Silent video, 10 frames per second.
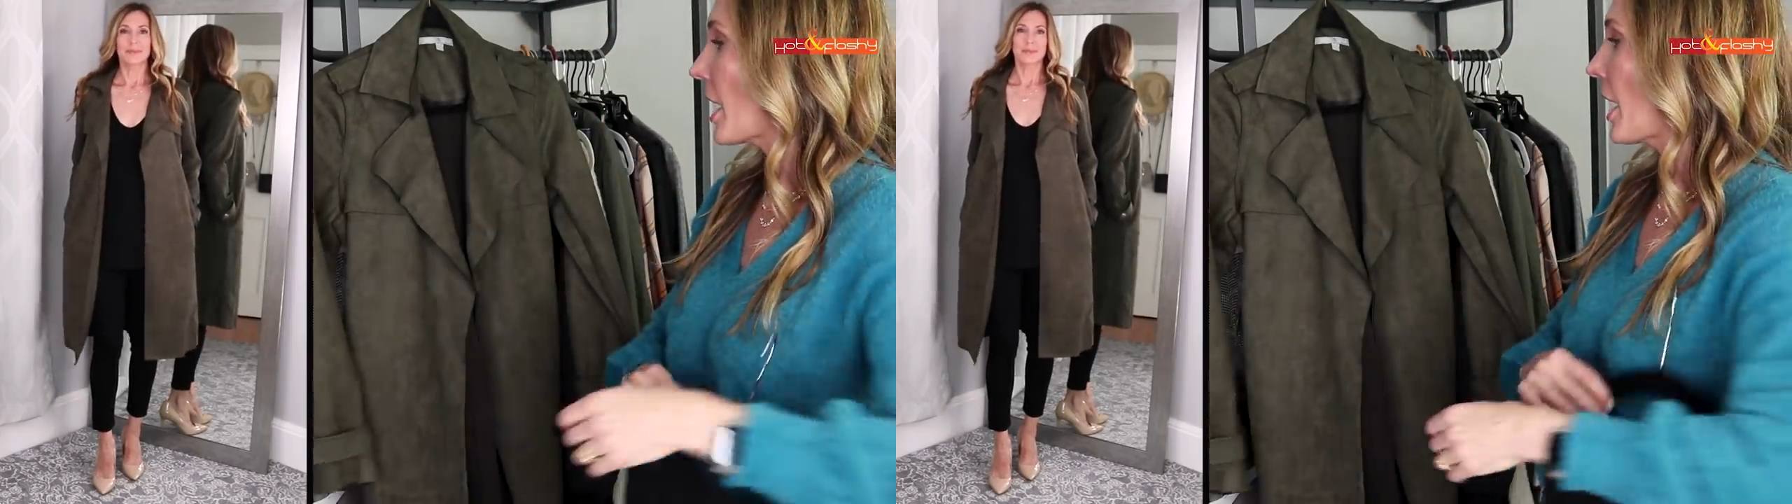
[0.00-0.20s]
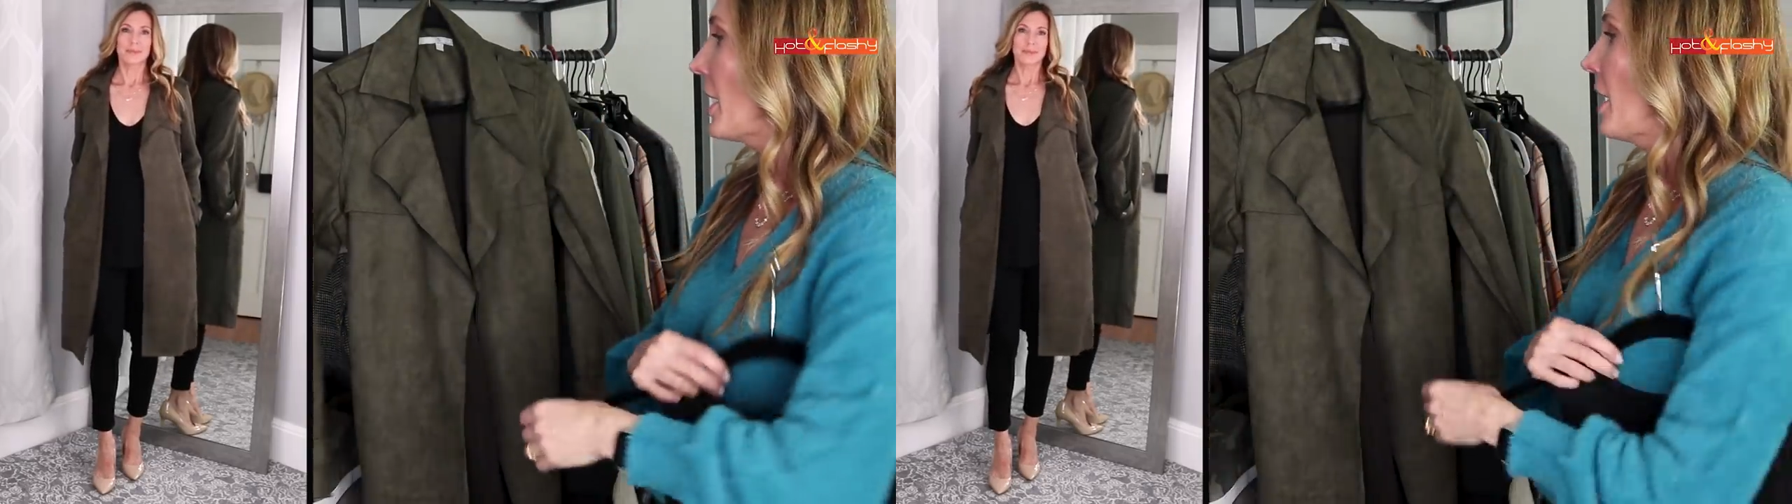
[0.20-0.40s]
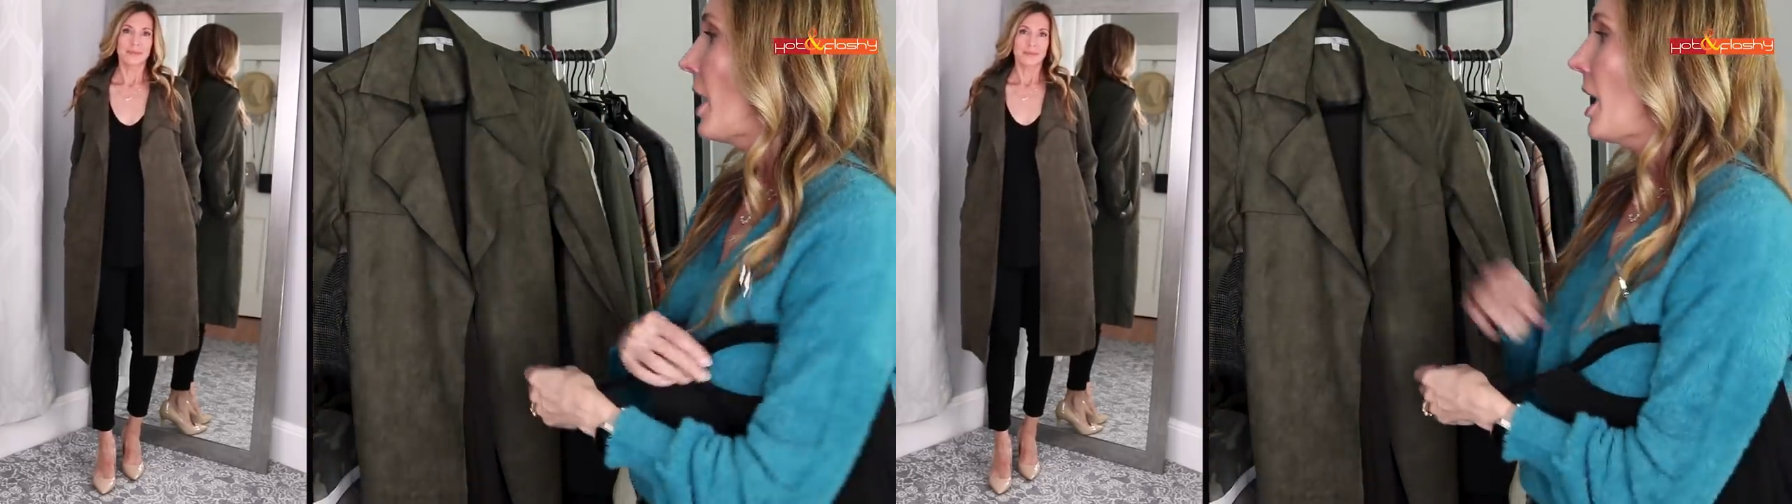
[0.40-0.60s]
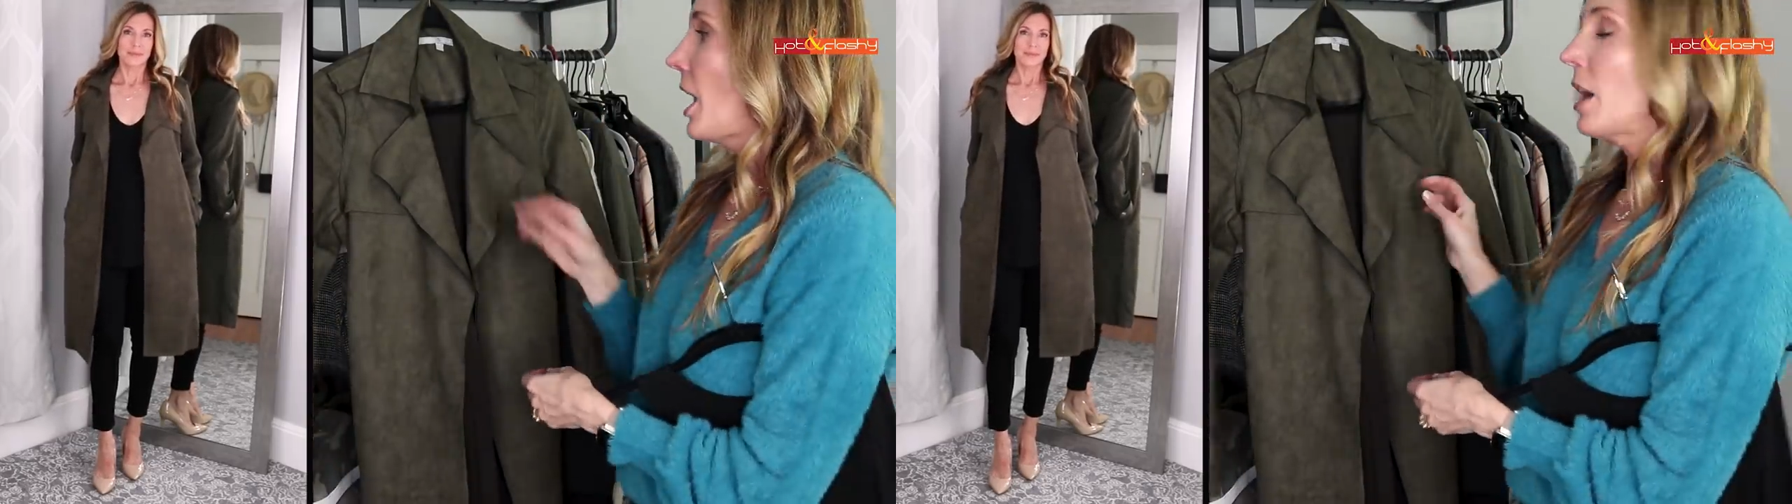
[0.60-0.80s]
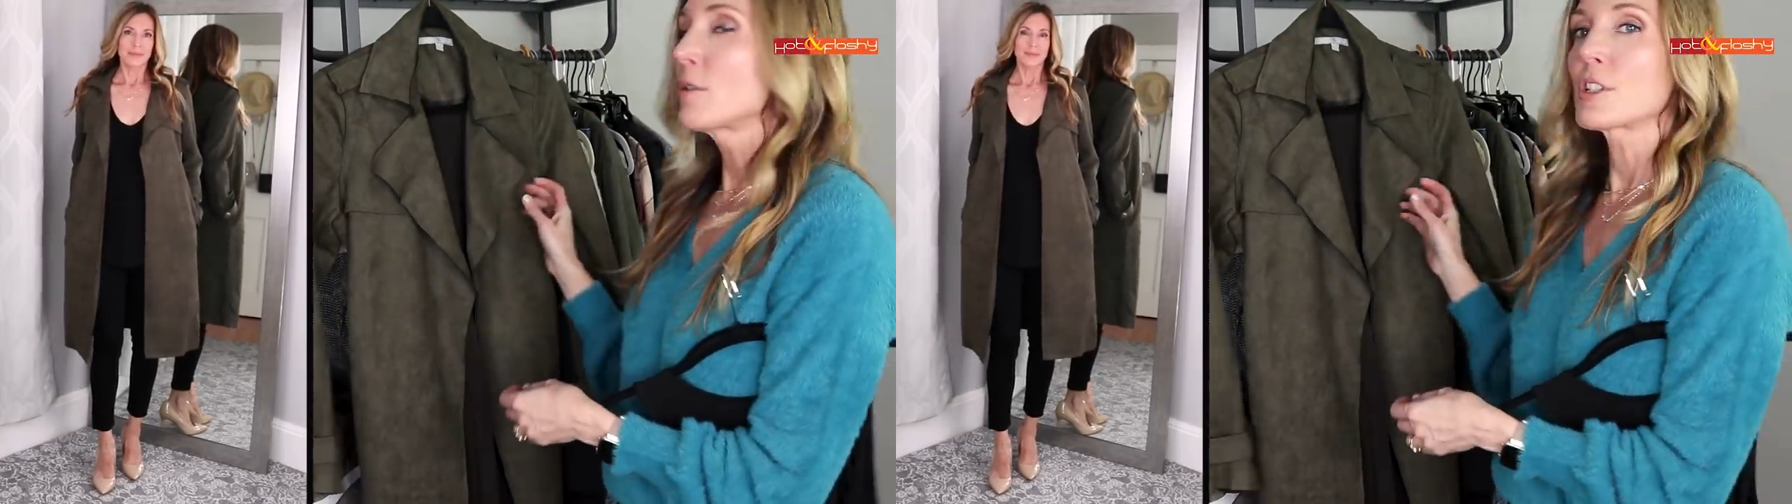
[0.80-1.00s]
guy.
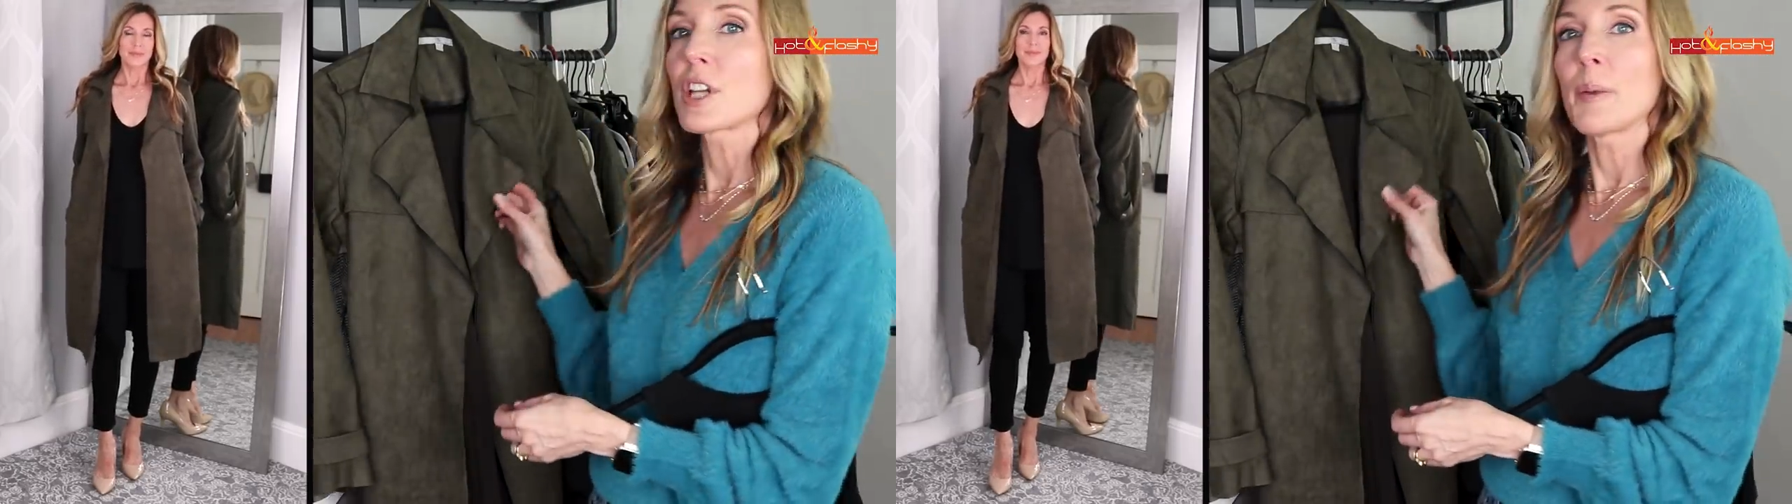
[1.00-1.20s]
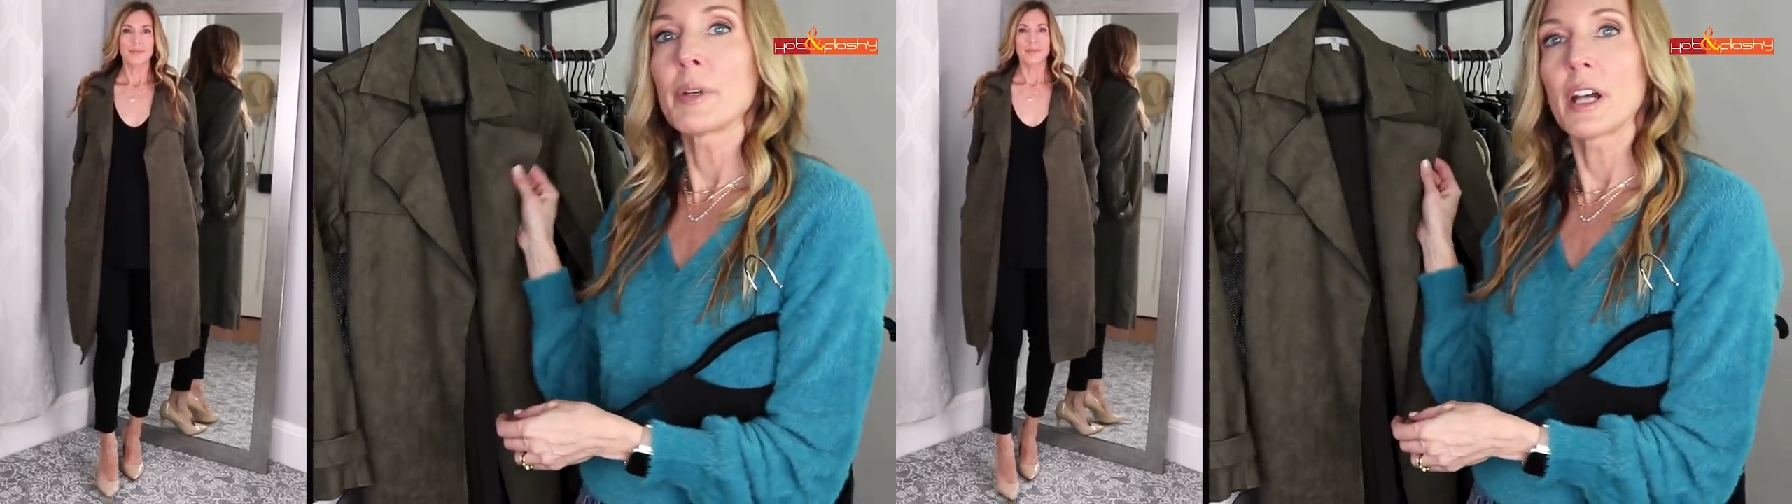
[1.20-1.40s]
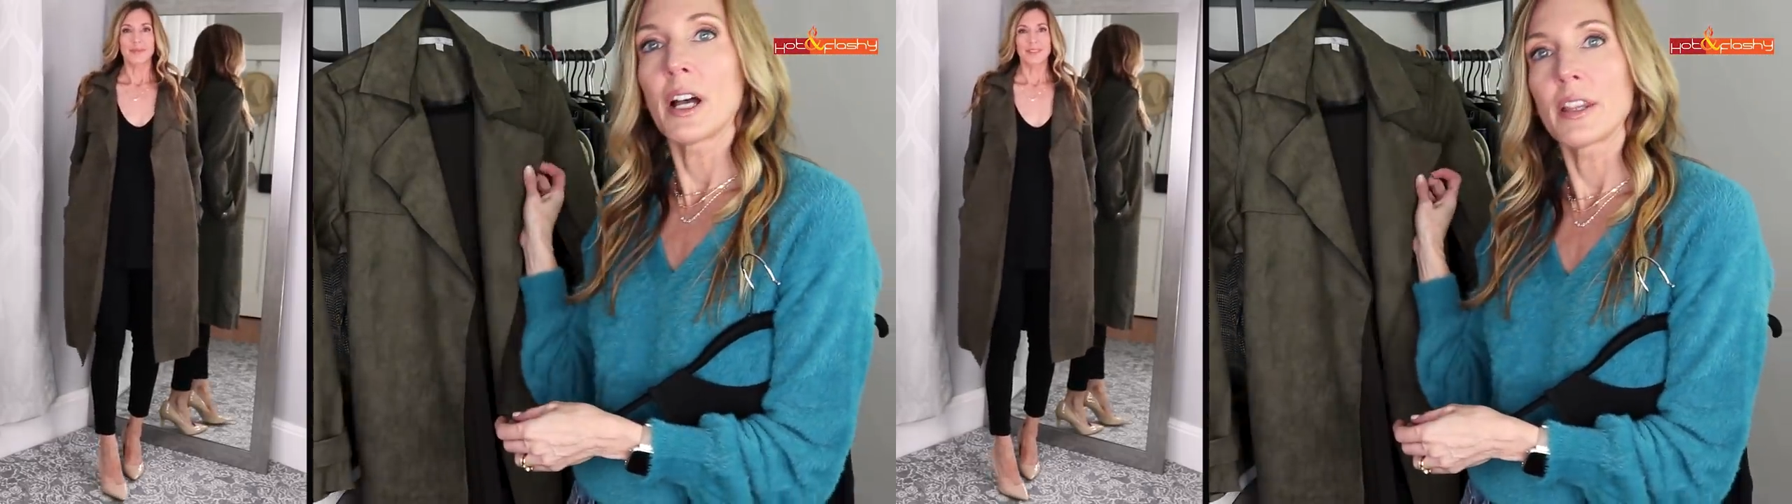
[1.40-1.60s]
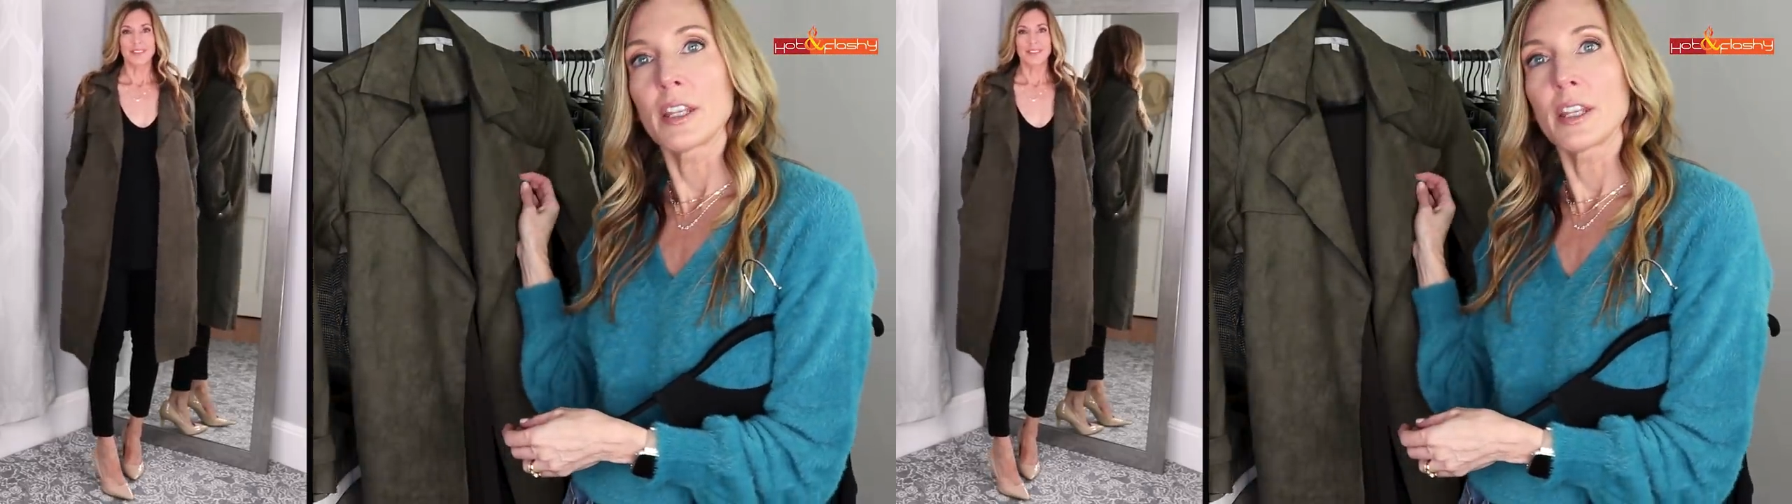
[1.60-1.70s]
I was shopping on